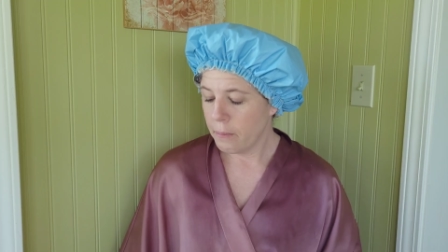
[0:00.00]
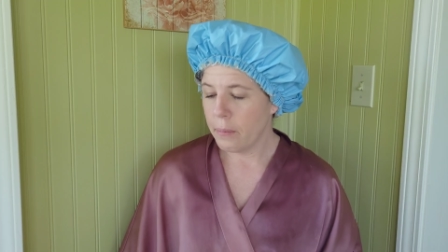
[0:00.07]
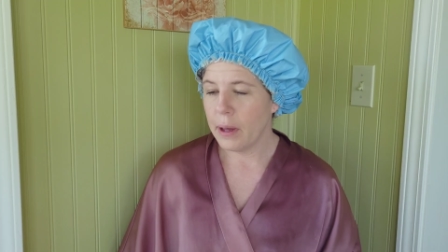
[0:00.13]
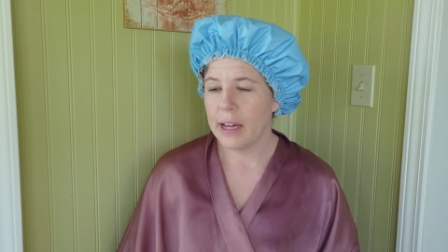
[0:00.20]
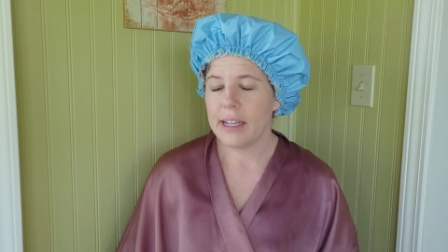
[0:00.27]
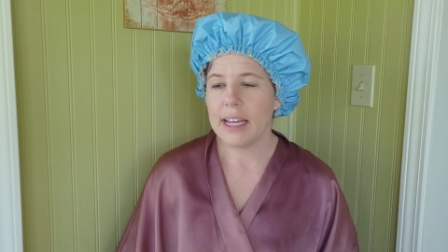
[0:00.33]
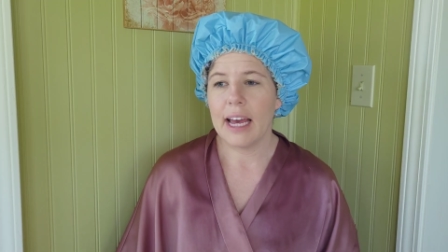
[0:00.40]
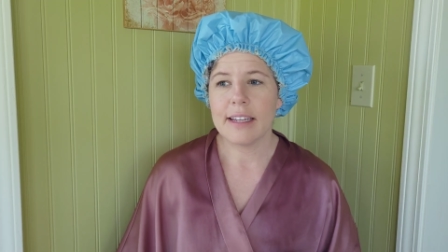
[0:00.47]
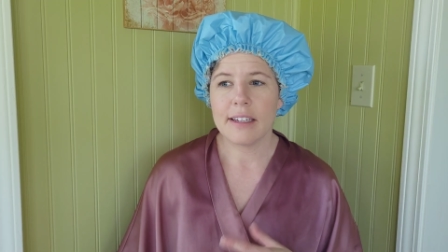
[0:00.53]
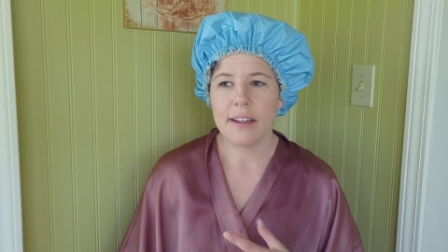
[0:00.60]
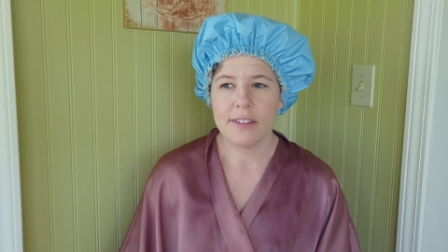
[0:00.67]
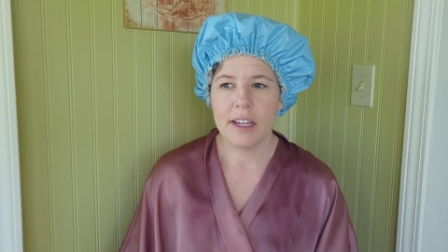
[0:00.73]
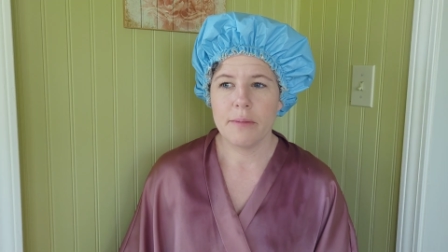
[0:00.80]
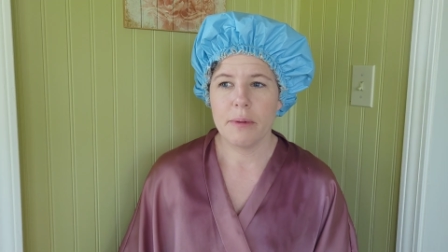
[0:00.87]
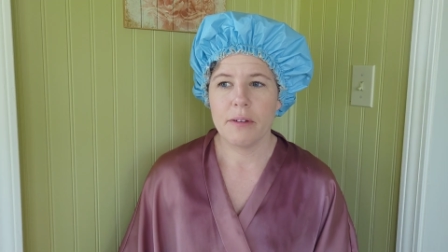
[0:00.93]
But as I've
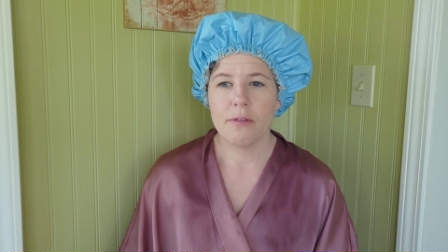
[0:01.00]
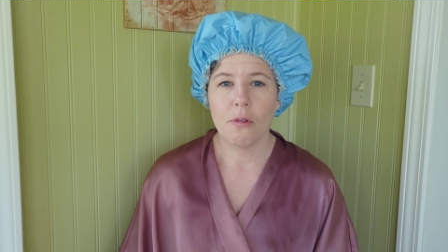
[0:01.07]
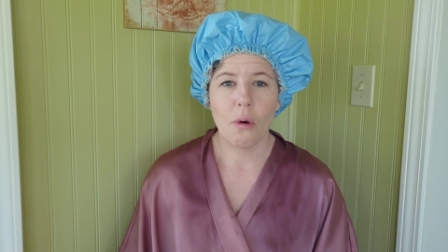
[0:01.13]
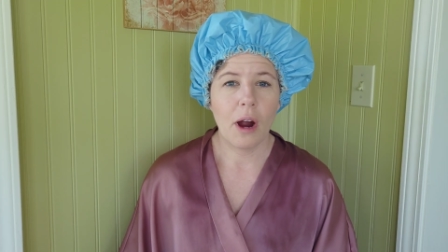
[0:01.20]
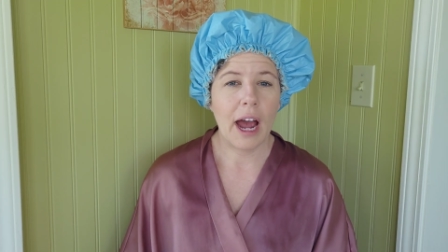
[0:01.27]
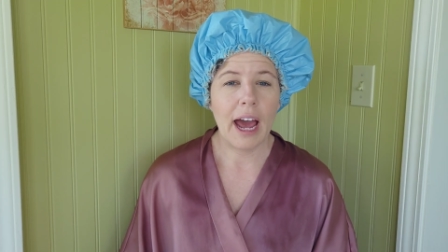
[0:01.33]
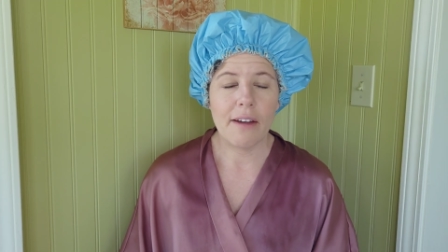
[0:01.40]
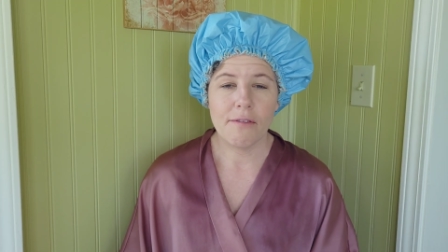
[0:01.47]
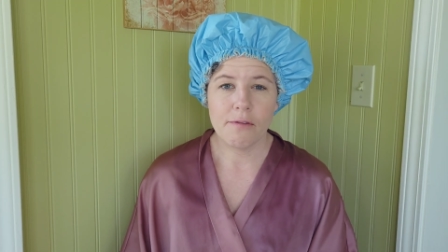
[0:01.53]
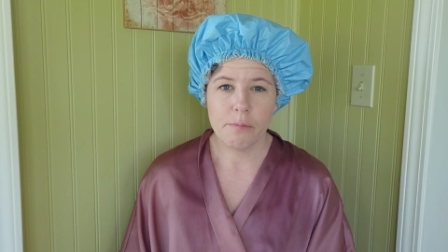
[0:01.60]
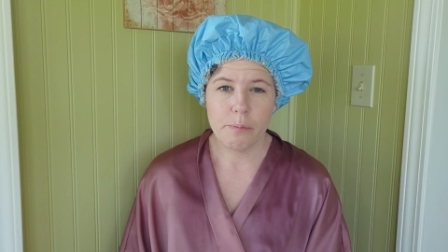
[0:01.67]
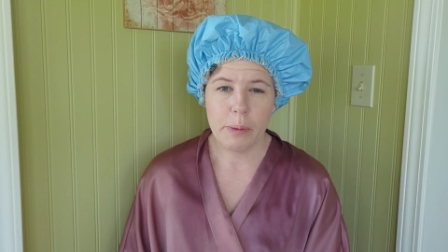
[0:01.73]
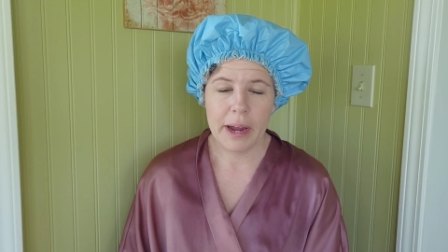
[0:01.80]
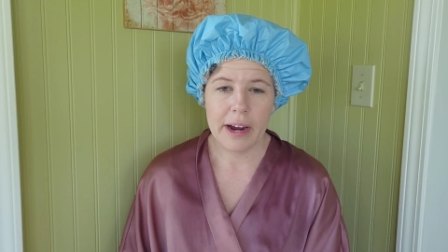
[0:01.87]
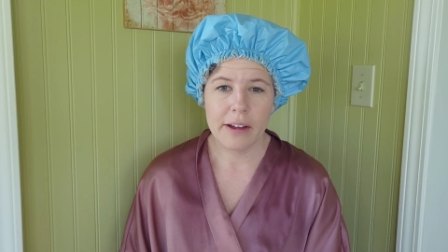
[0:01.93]
said before, I've
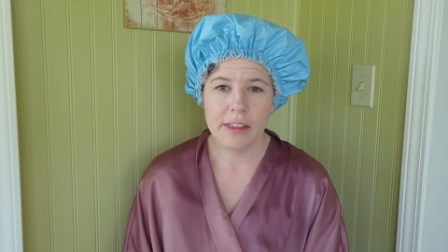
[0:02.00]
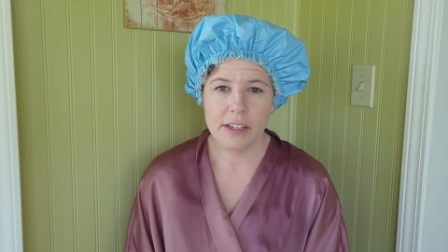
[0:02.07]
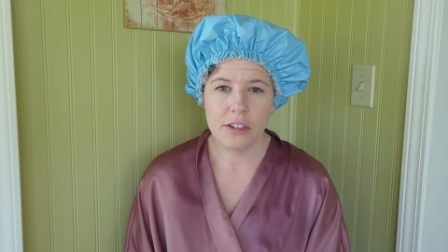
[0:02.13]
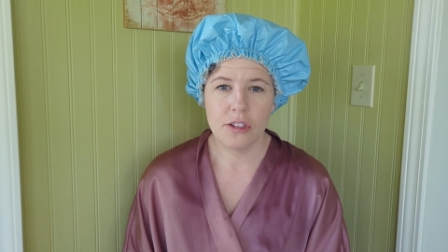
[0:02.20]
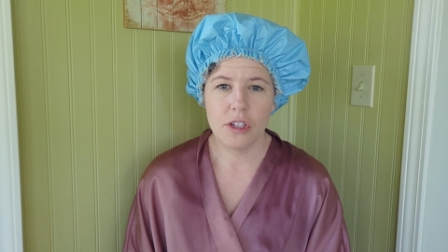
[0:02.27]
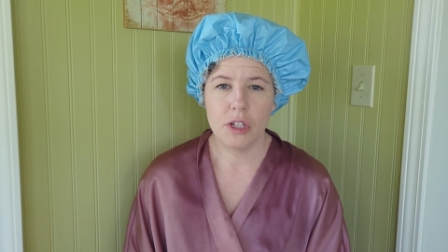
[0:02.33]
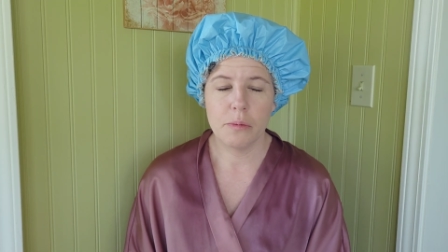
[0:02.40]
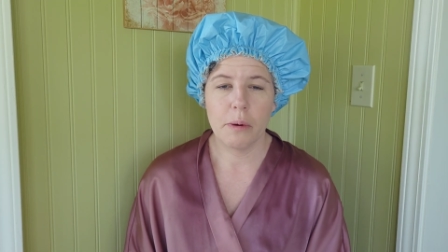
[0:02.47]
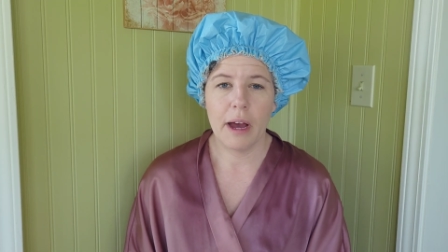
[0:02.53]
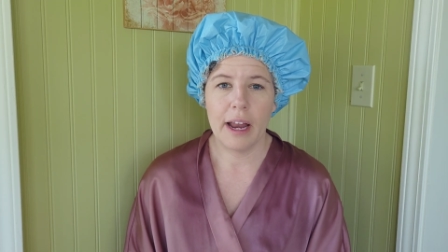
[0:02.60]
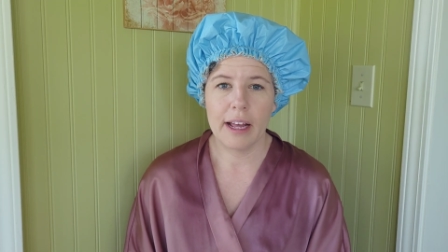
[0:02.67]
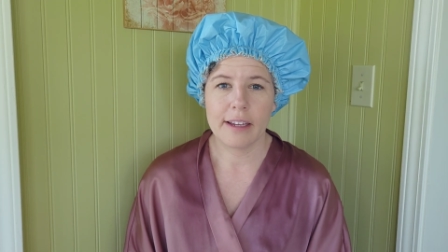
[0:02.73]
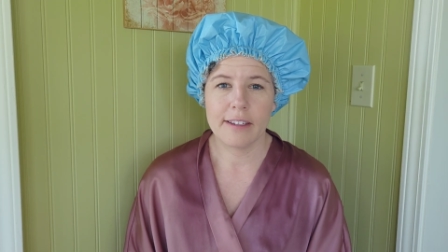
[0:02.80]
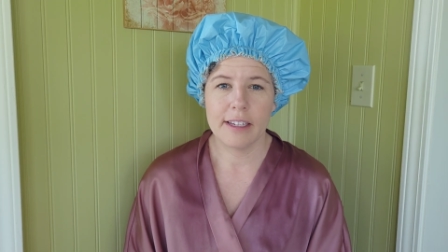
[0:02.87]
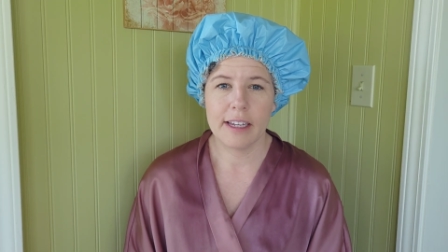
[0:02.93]
paired these two
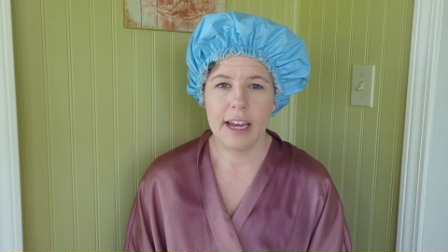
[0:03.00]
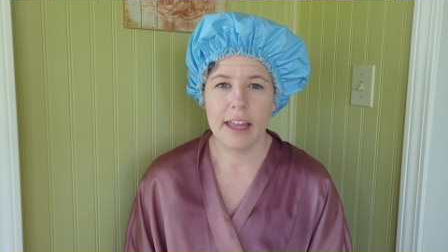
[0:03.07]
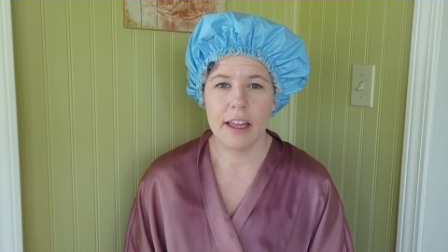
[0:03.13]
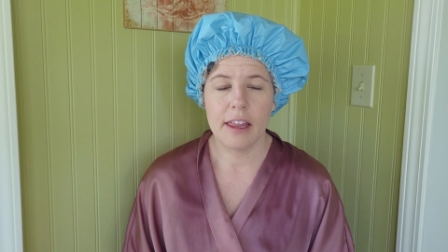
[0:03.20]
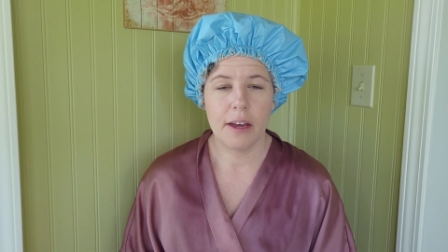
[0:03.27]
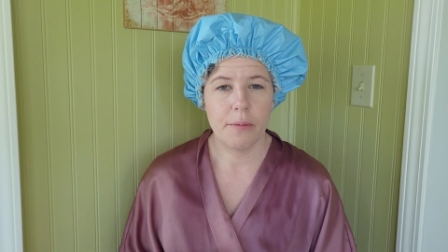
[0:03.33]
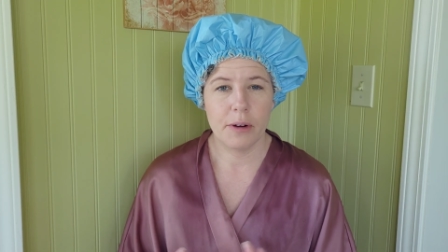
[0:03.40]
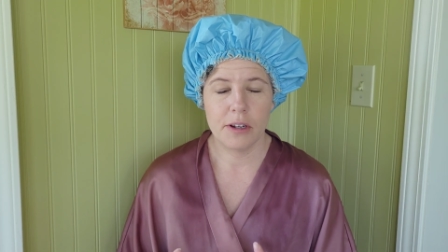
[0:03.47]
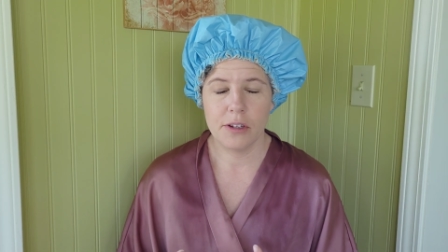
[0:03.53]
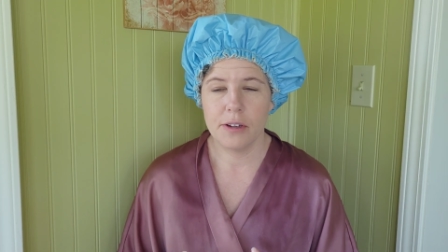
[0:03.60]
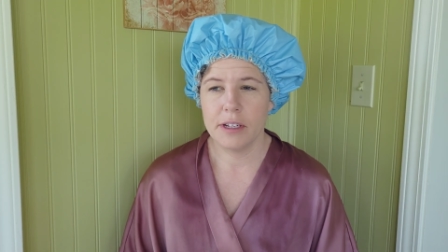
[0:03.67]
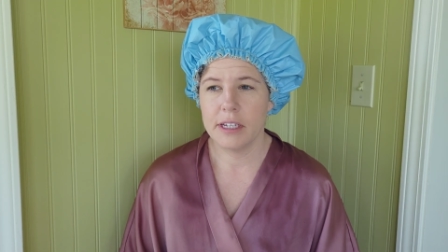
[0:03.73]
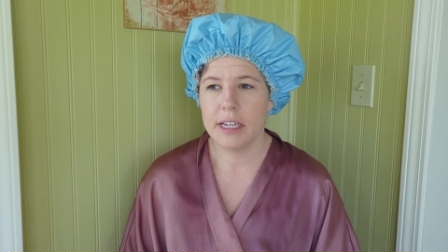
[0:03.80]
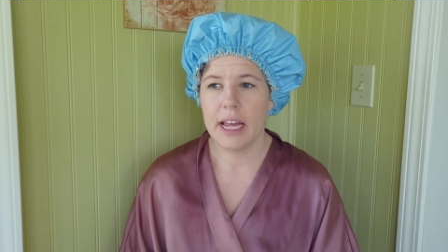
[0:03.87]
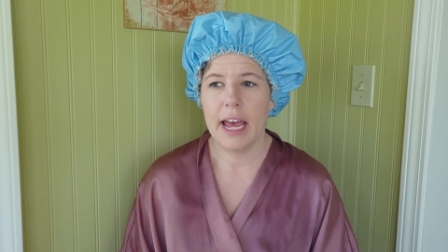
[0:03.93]
products together that we're
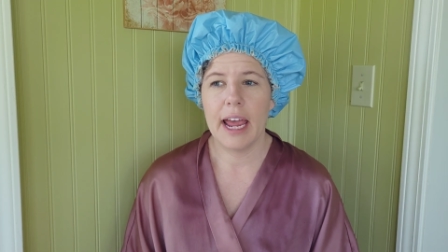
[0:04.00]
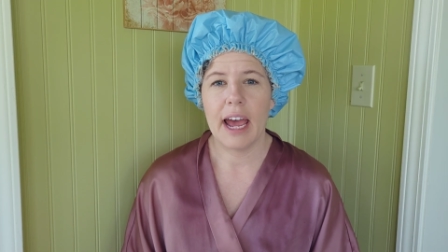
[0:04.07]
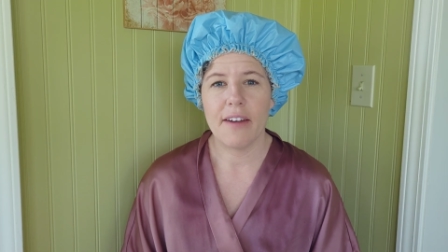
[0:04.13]
doing today.